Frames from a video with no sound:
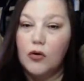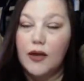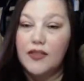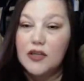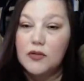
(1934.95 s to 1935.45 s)

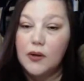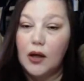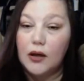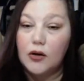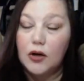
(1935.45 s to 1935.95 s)
Okay, this one
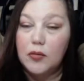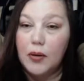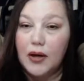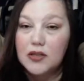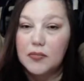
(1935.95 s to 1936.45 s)
I could
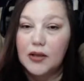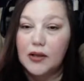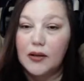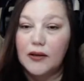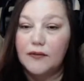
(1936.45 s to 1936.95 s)
possibly
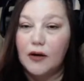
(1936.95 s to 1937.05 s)
leave